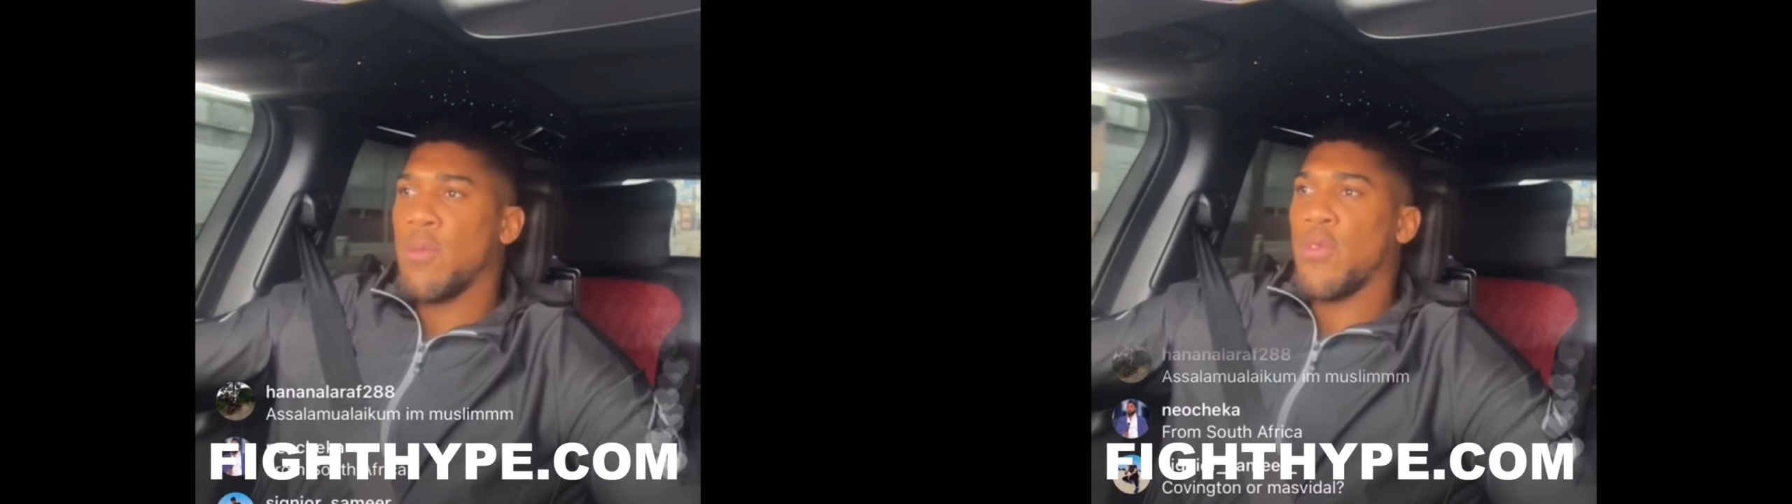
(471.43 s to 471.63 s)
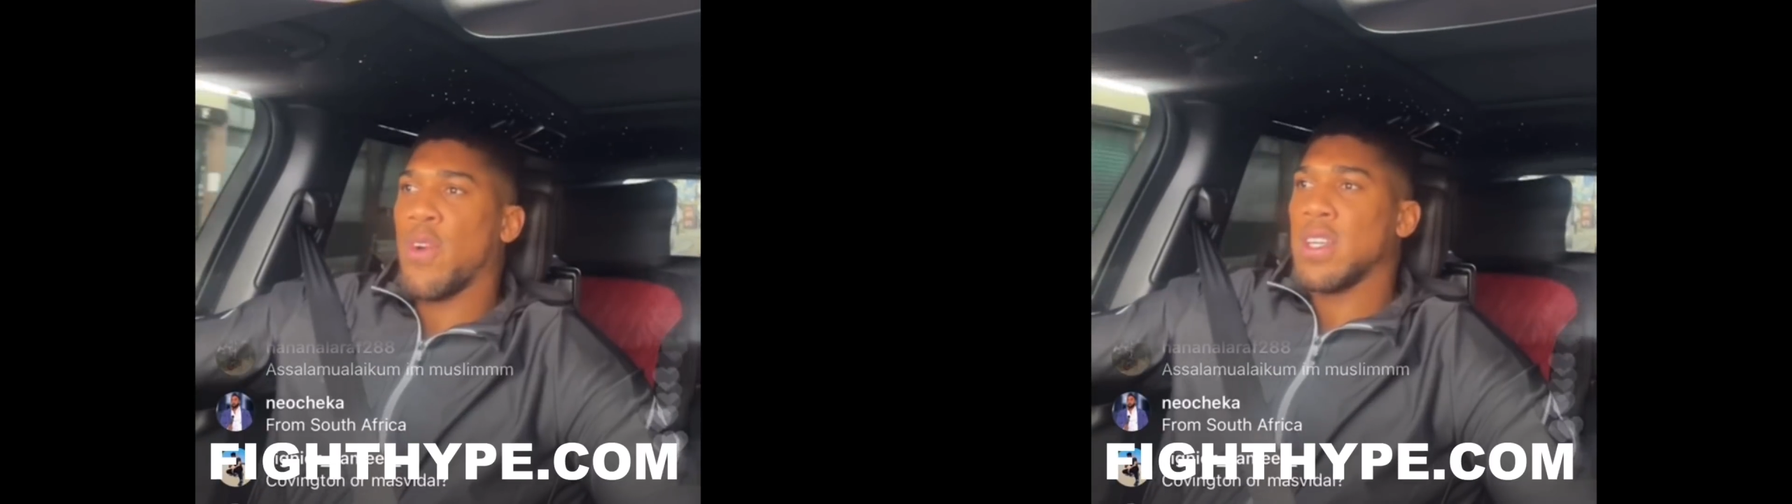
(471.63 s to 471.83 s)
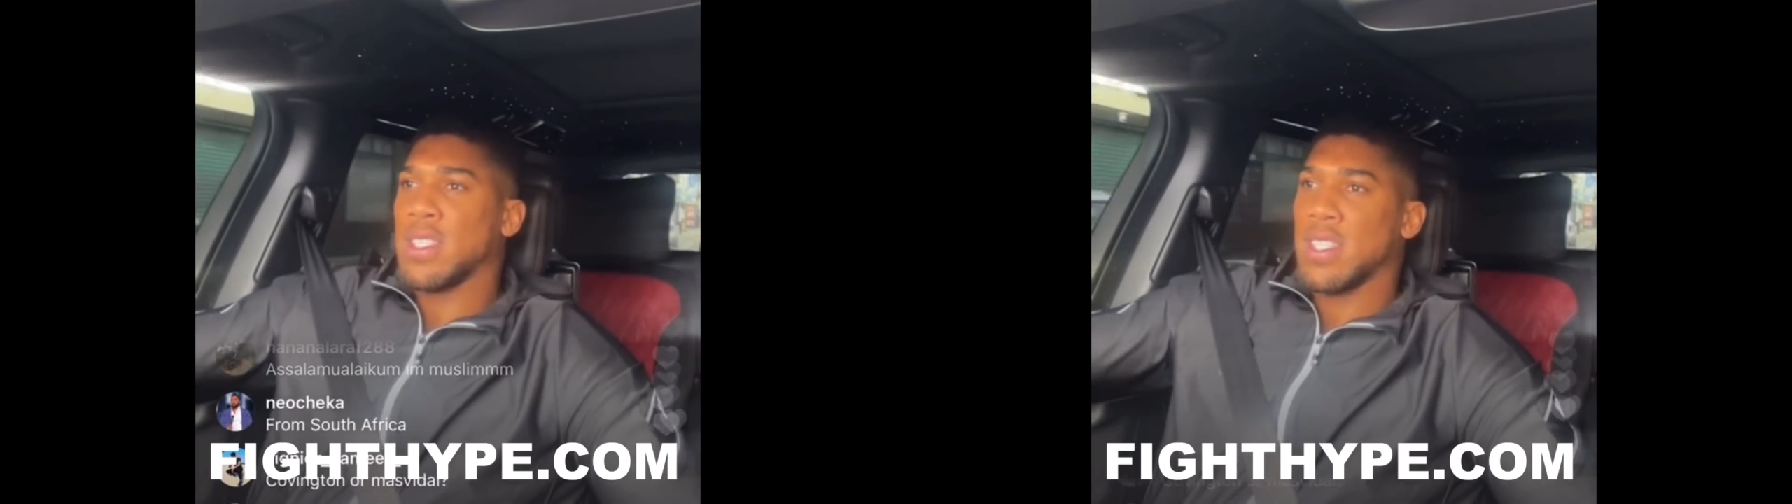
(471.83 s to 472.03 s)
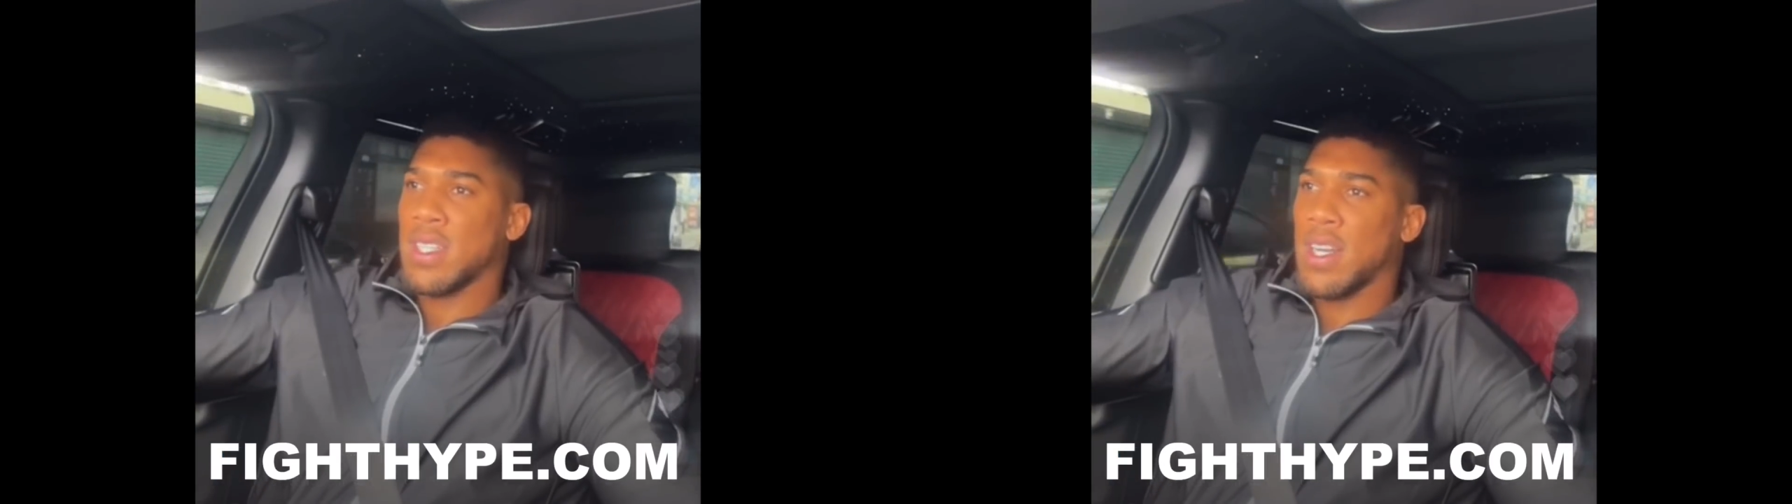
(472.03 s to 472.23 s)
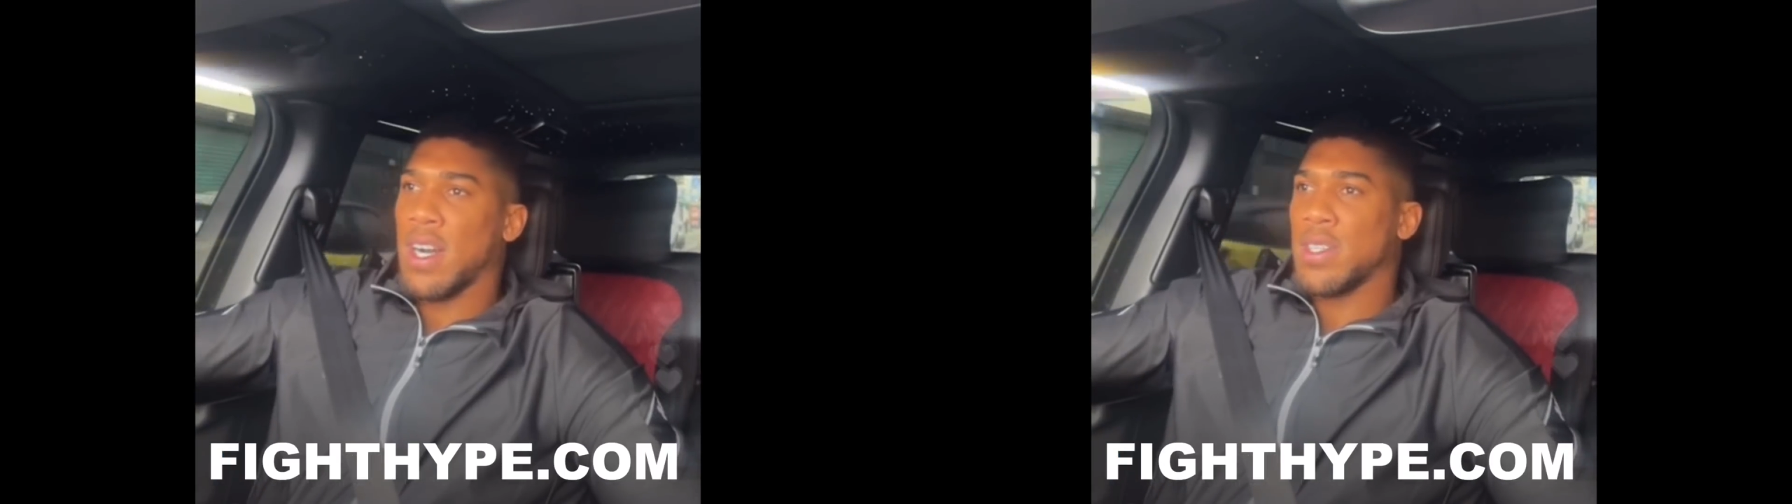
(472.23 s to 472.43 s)
Francis
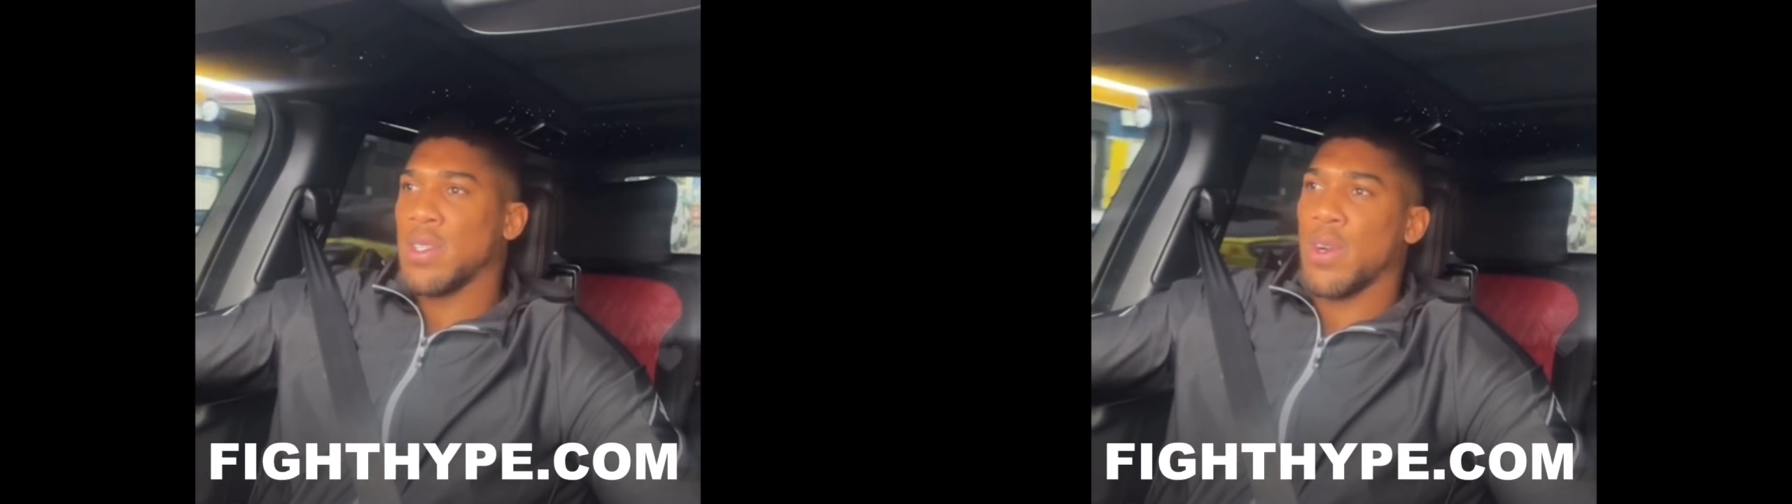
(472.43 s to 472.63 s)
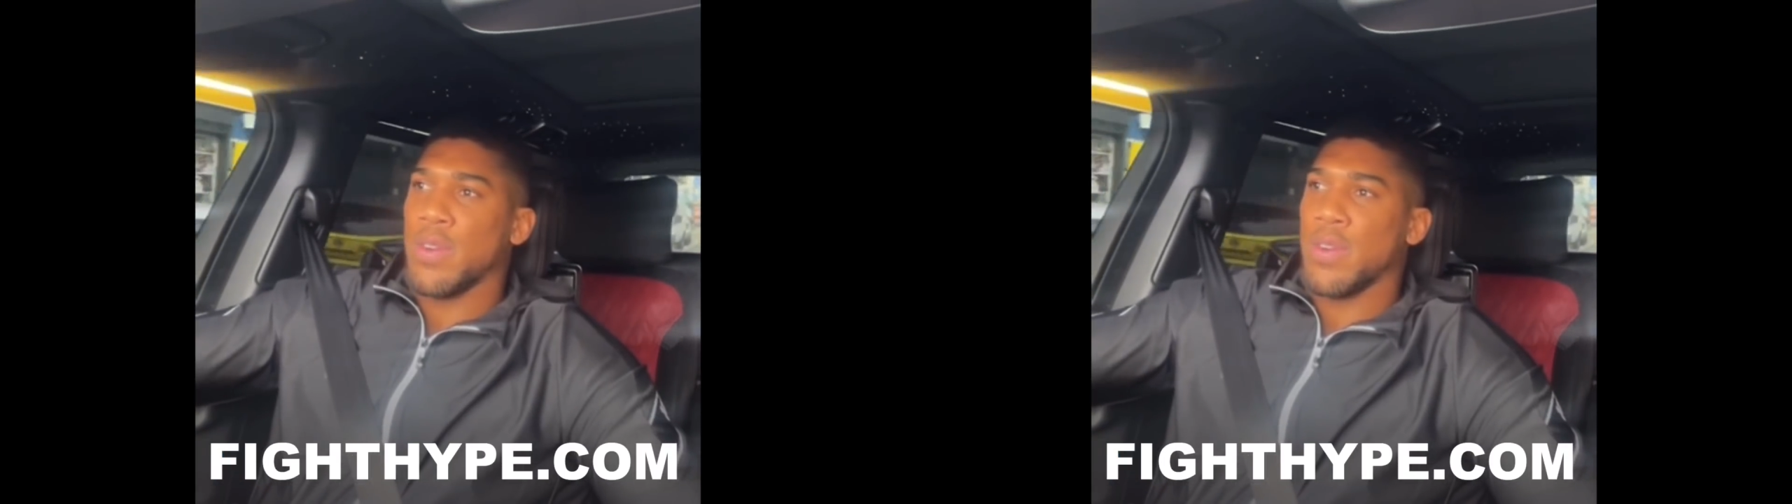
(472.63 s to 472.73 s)
Ngannou,